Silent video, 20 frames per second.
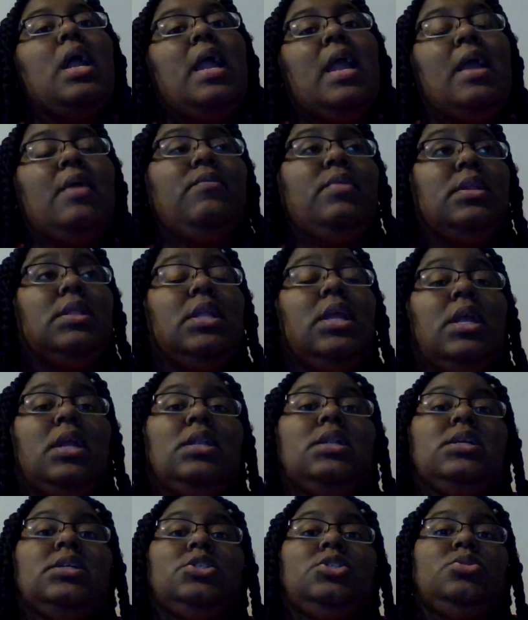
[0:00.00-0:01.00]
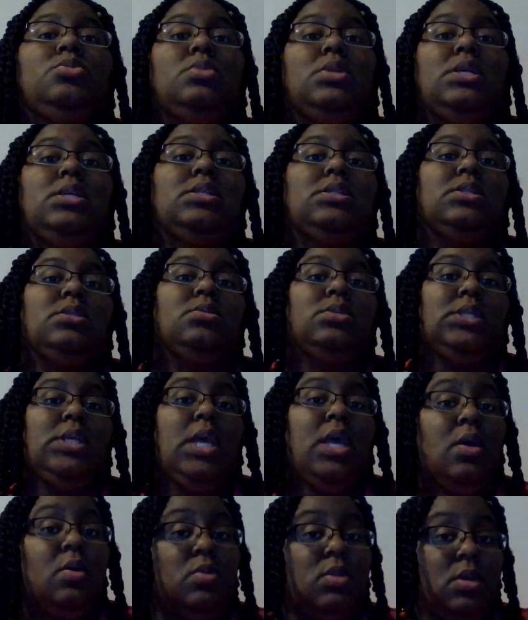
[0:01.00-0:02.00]
everything that you need to
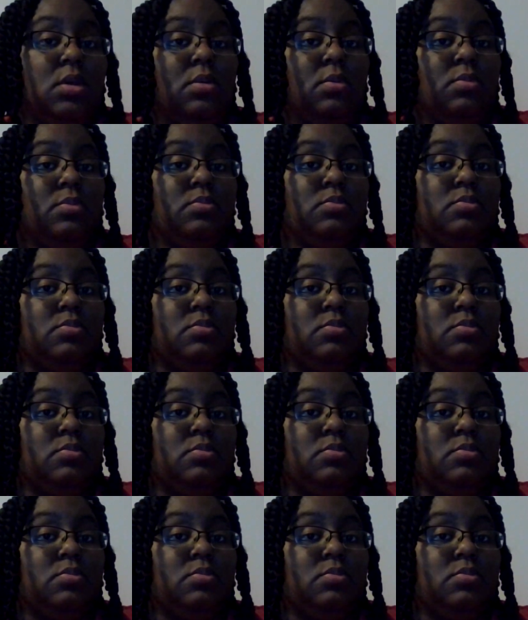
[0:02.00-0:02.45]
tell them.